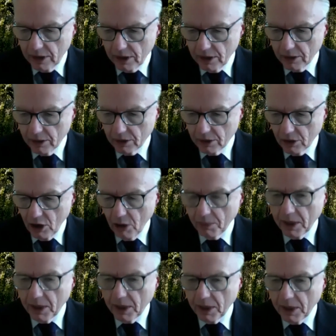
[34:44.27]

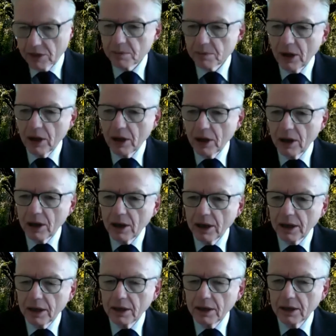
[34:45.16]
comments
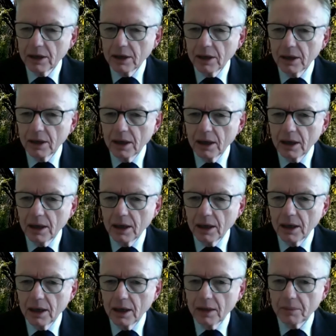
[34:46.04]
by
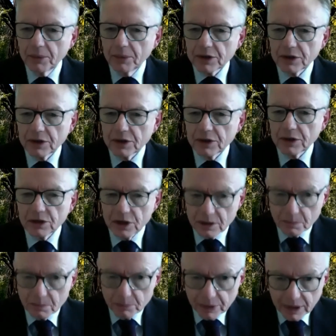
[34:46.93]
President Xi
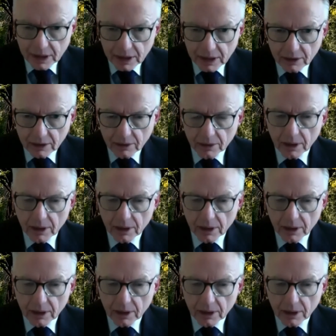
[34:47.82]
Jinping